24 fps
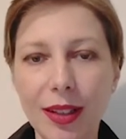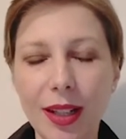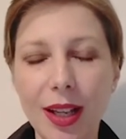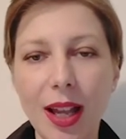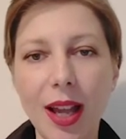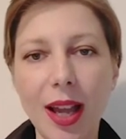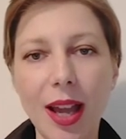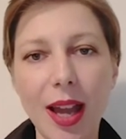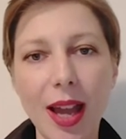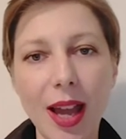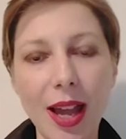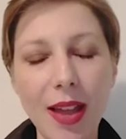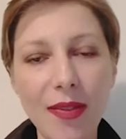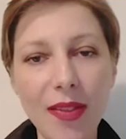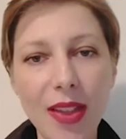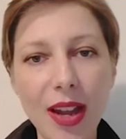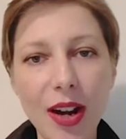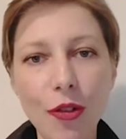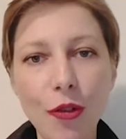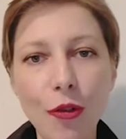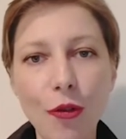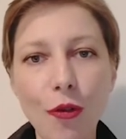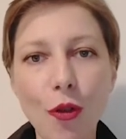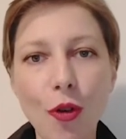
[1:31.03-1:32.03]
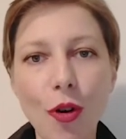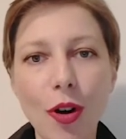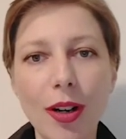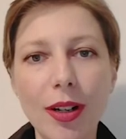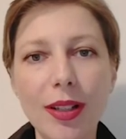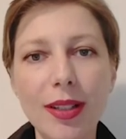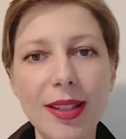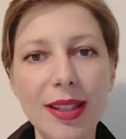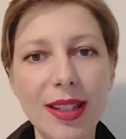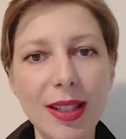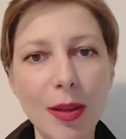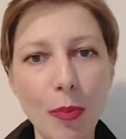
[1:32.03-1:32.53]
and therefore
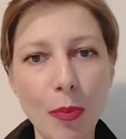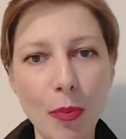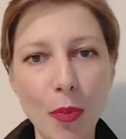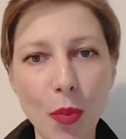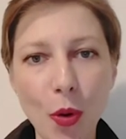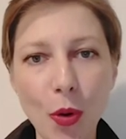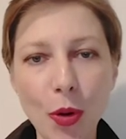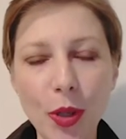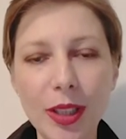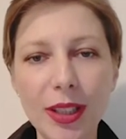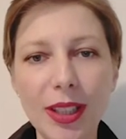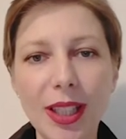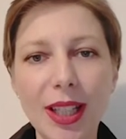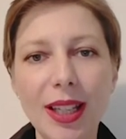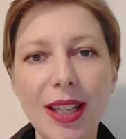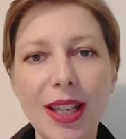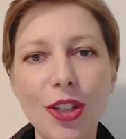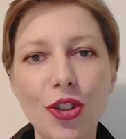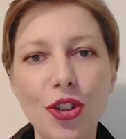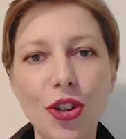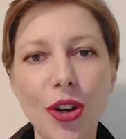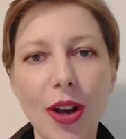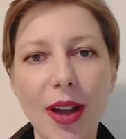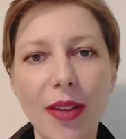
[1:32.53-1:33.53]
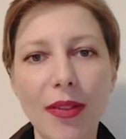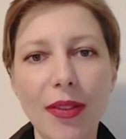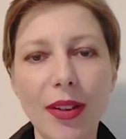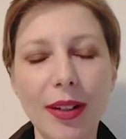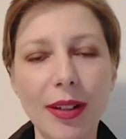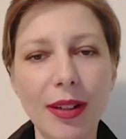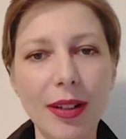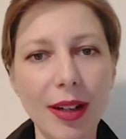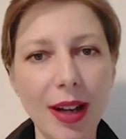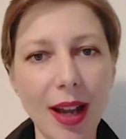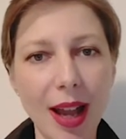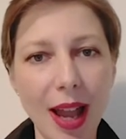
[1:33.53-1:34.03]
supporting each other
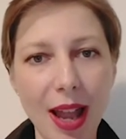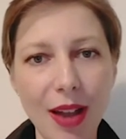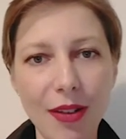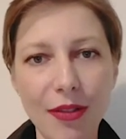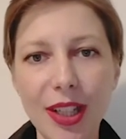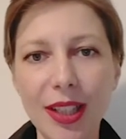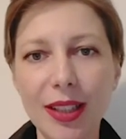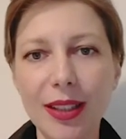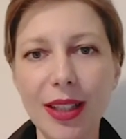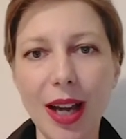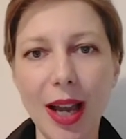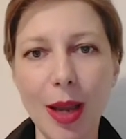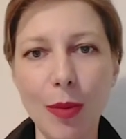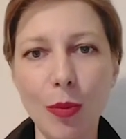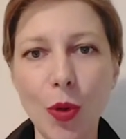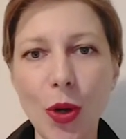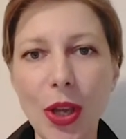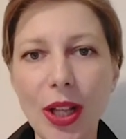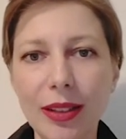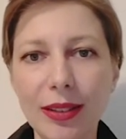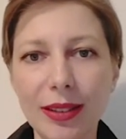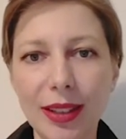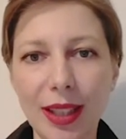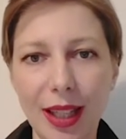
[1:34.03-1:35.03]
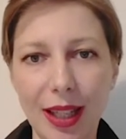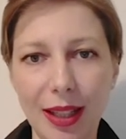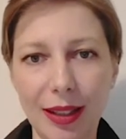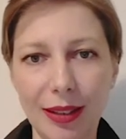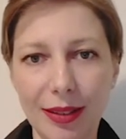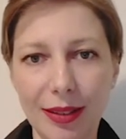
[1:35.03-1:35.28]
every time we'll need.